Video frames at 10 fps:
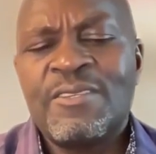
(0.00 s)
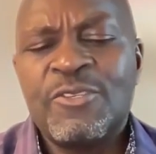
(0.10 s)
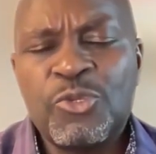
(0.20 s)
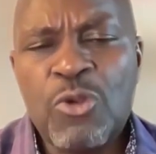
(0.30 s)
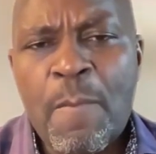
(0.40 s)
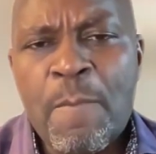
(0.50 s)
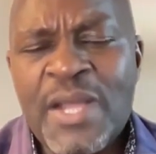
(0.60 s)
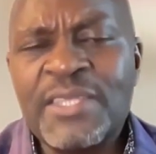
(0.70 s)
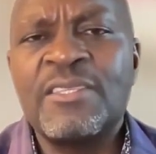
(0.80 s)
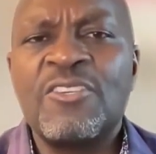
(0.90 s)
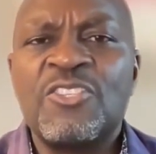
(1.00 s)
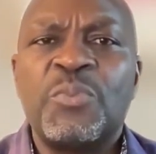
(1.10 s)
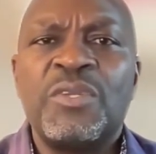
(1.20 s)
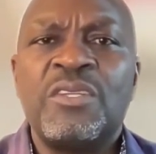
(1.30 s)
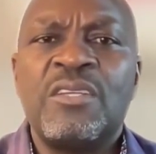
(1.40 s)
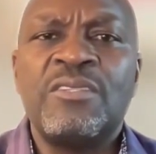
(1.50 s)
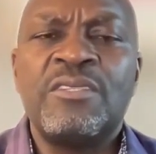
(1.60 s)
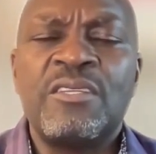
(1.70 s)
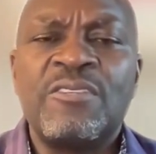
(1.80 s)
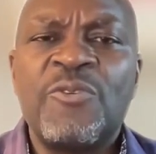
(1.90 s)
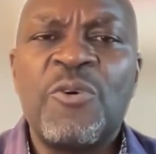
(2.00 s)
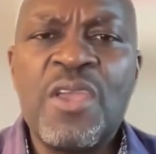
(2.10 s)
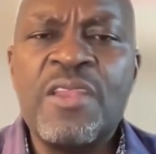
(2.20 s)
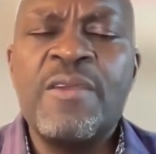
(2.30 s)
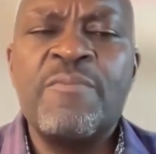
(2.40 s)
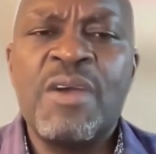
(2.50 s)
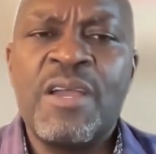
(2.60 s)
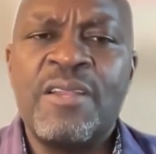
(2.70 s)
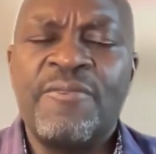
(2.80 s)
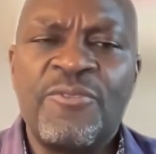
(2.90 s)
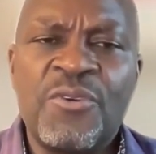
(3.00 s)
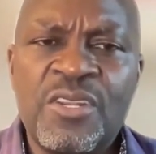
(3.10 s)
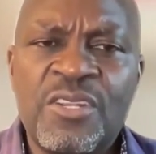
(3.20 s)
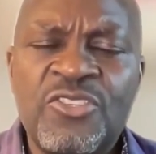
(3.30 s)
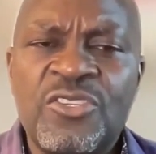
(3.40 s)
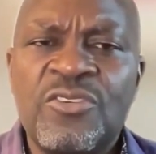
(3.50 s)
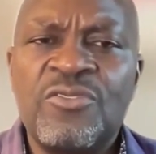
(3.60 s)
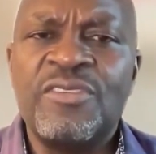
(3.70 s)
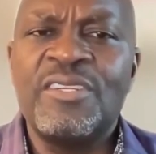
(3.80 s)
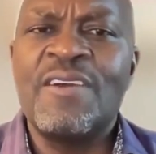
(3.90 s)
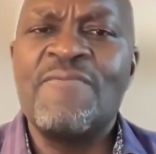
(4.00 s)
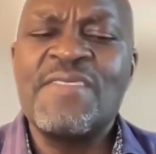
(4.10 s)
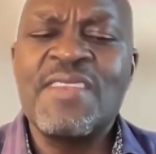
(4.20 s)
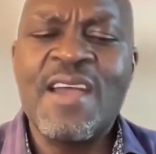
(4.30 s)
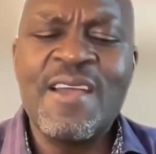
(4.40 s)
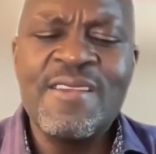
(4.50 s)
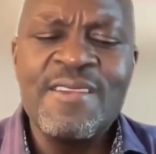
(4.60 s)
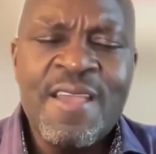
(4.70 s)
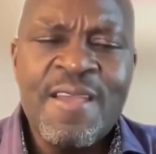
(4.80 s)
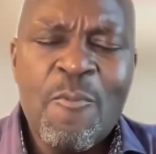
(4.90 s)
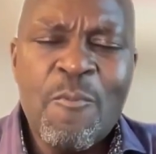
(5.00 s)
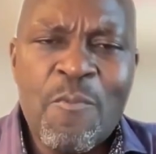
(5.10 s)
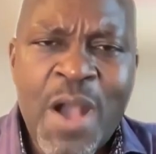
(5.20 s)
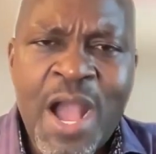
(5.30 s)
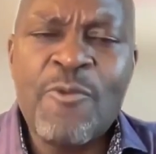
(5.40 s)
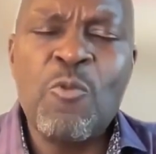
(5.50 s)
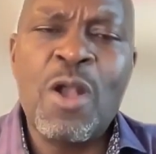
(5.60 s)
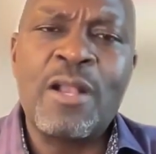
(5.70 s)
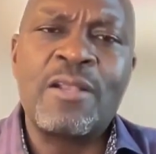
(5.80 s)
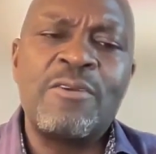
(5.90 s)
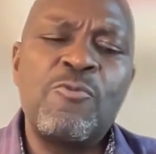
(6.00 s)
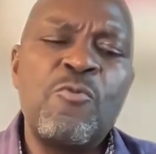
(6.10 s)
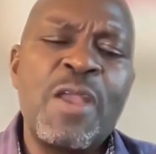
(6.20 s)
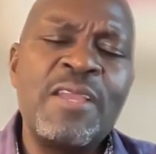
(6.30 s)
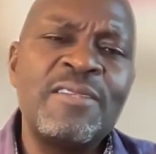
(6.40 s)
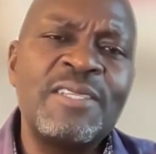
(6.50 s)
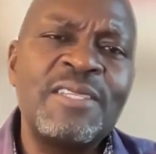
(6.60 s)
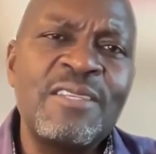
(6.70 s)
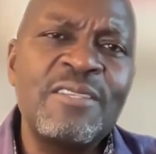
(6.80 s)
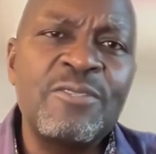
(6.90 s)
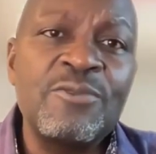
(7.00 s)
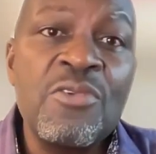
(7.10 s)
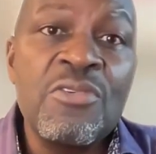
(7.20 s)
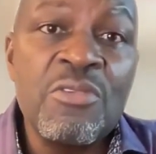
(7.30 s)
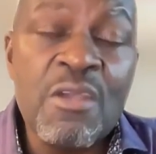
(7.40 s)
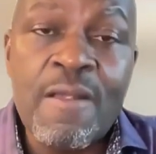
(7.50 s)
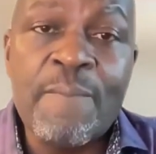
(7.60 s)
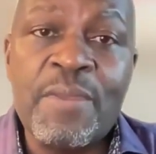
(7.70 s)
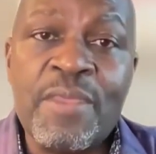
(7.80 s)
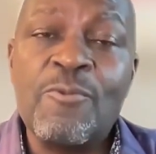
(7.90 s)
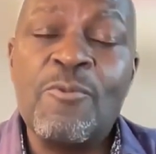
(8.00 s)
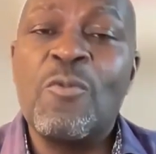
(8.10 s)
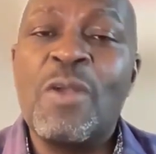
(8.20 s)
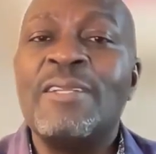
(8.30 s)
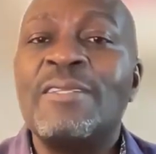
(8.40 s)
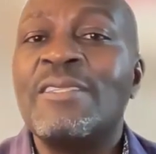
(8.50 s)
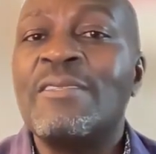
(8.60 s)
Traumatic experiences for any man and for any children. I've done my work, went into therapy, went